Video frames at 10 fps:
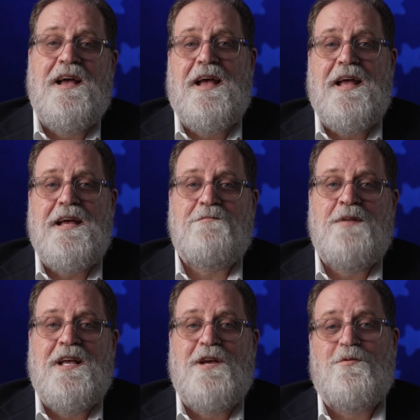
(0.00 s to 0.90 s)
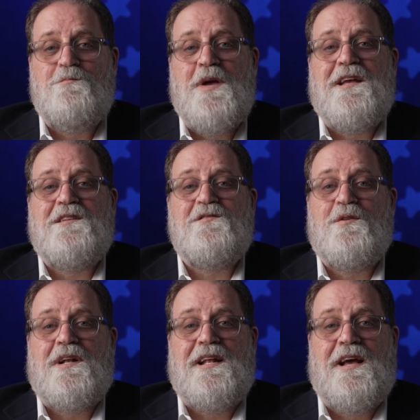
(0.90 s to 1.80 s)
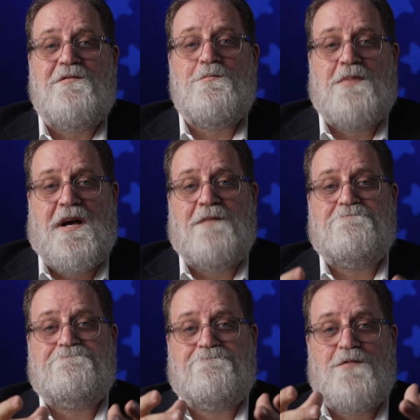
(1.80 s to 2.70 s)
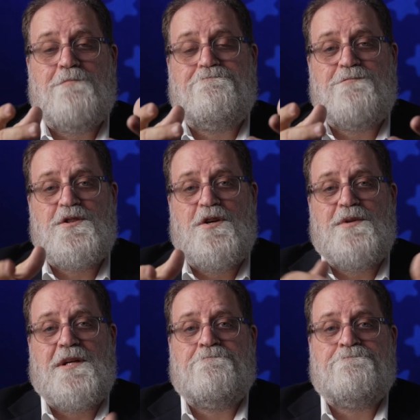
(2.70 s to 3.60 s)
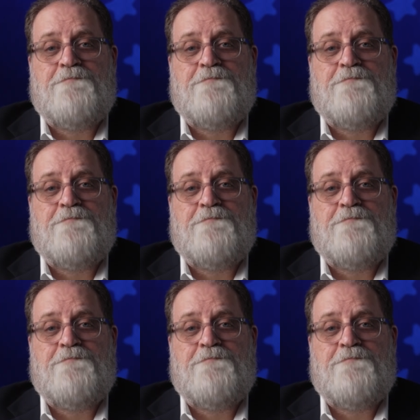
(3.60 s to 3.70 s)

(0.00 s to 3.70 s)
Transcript: and it would make it so that I'd have to buy from Sony,